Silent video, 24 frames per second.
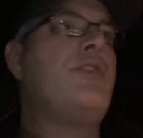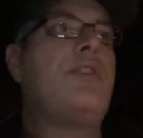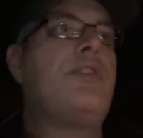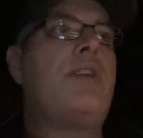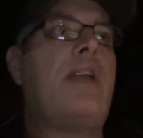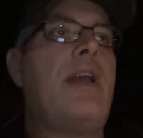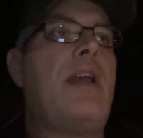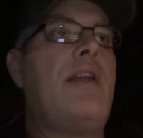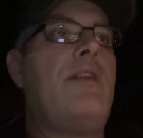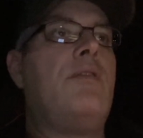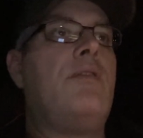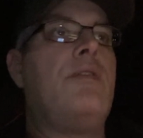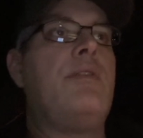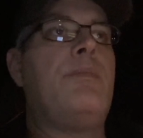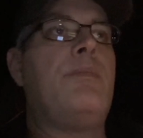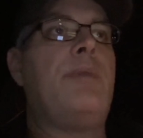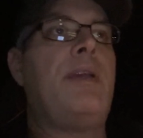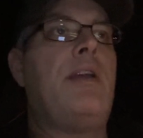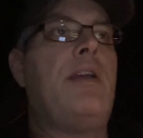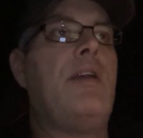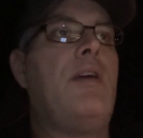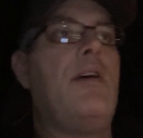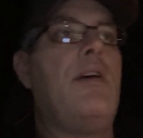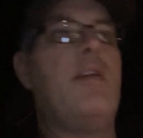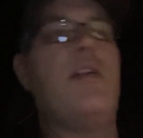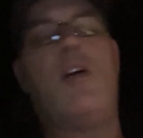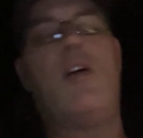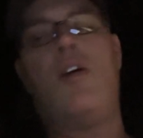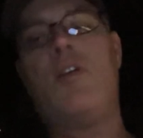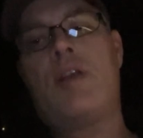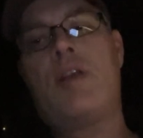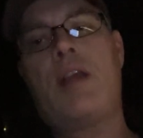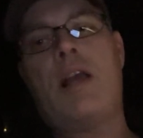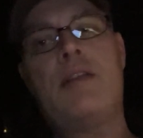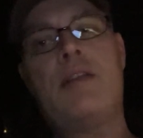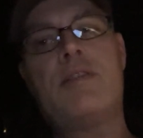channel to be on,
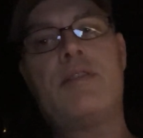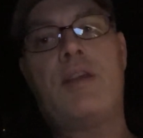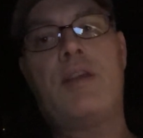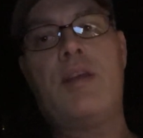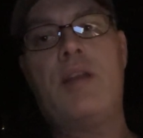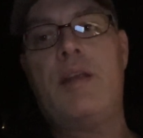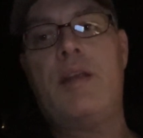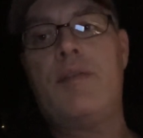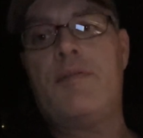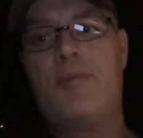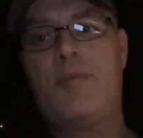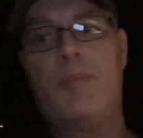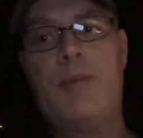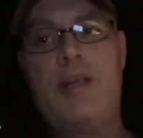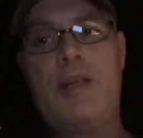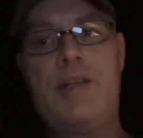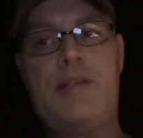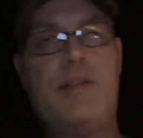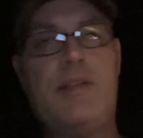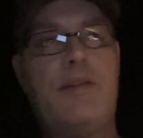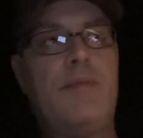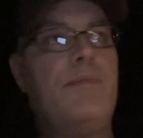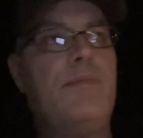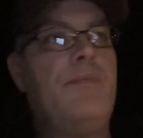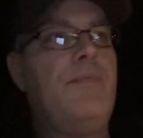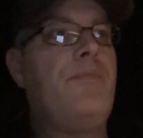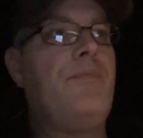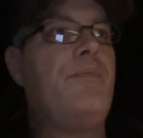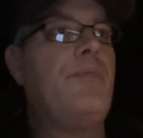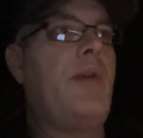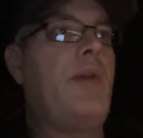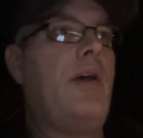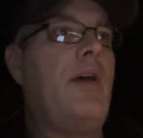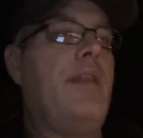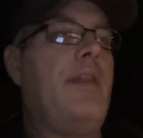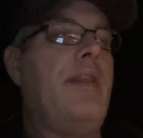all kinds of good information
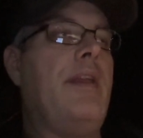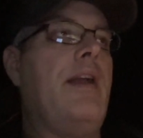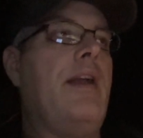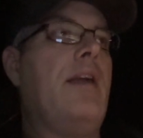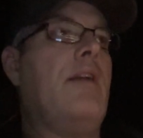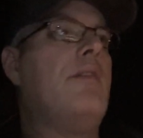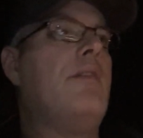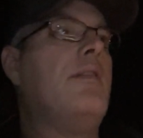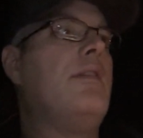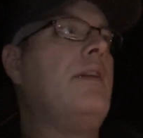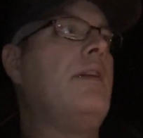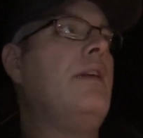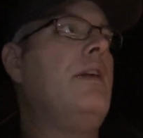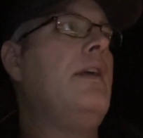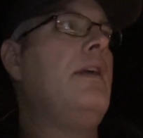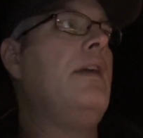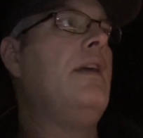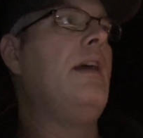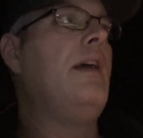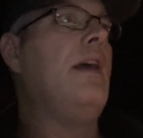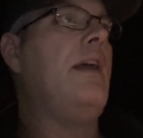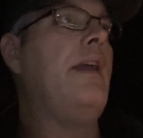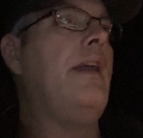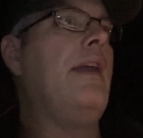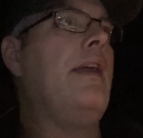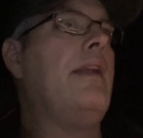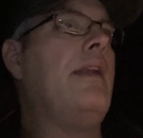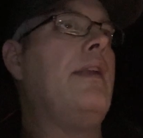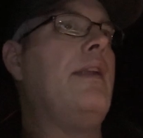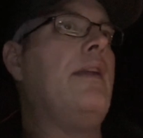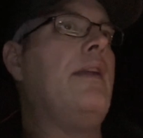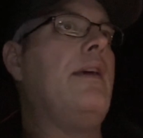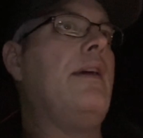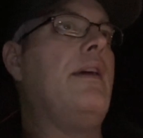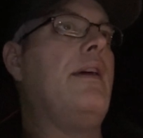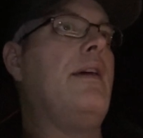on there. And,
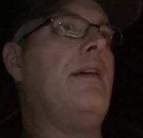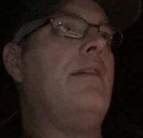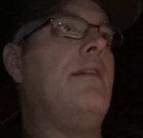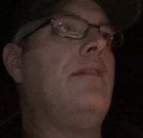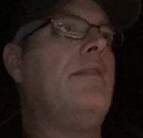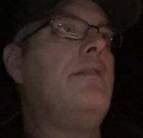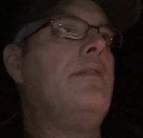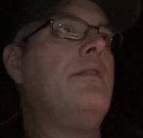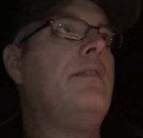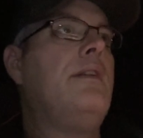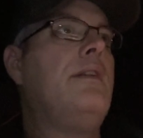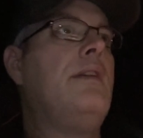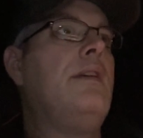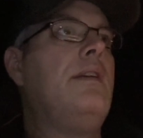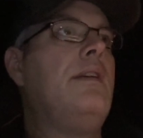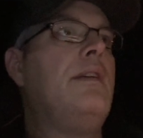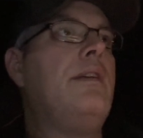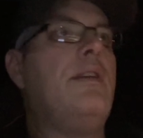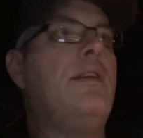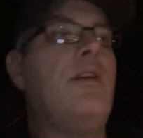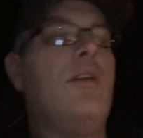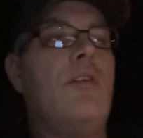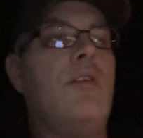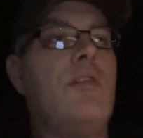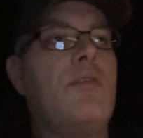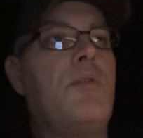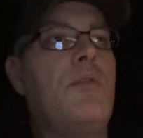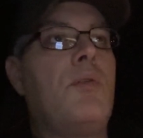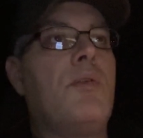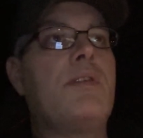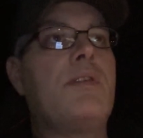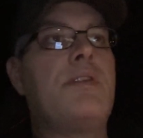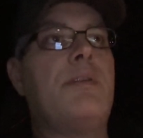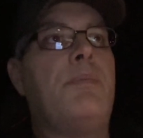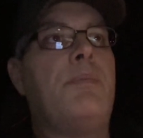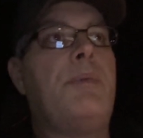uh, you know, of
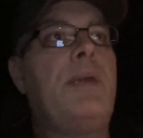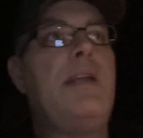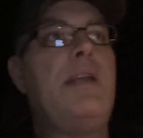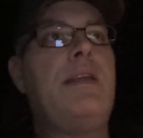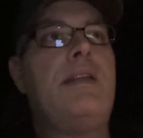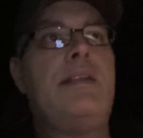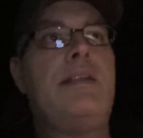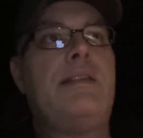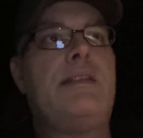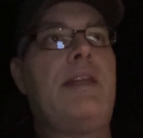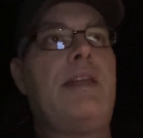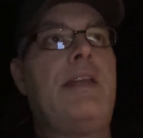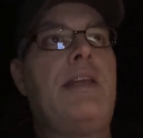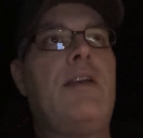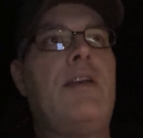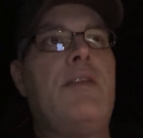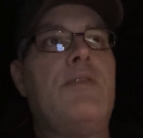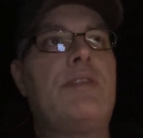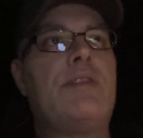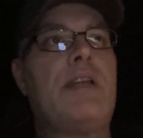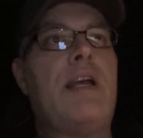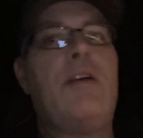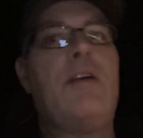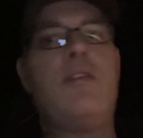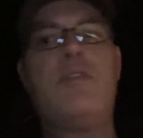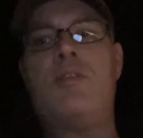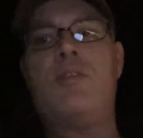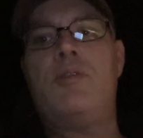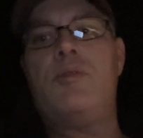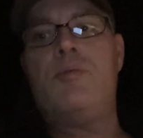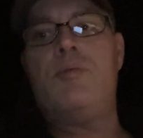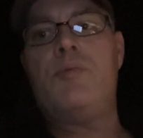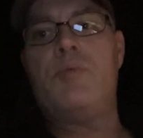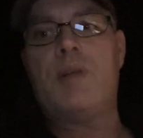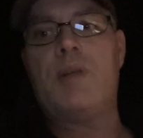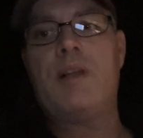course, if PTC goes out,
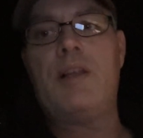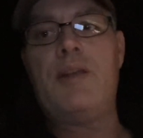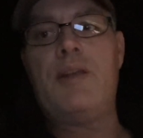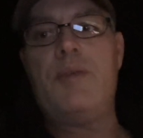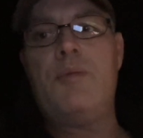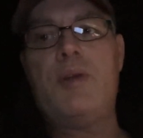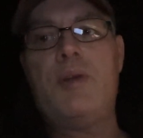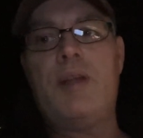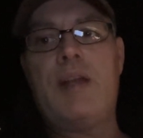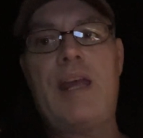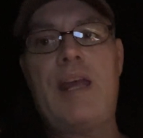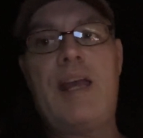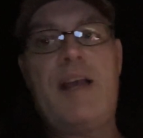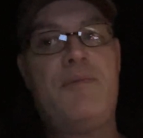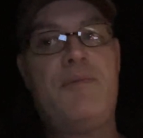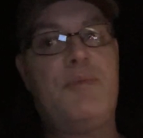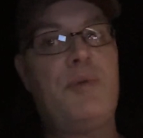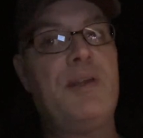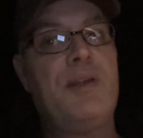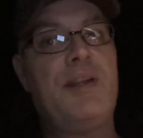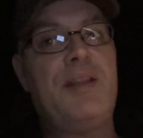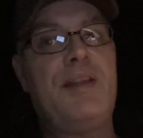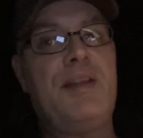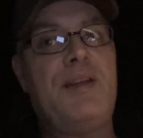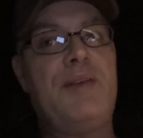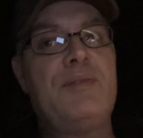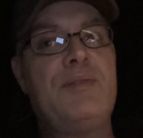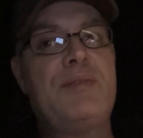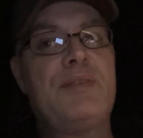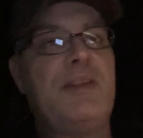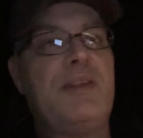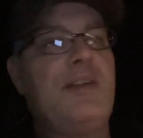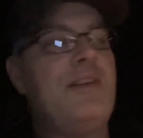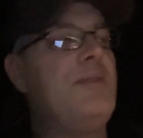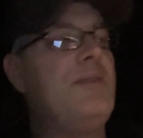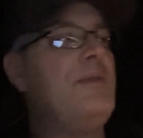you really want to have one of those.
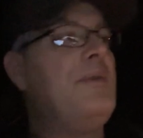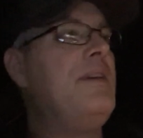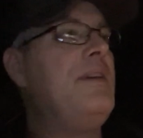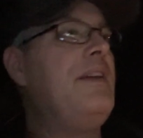So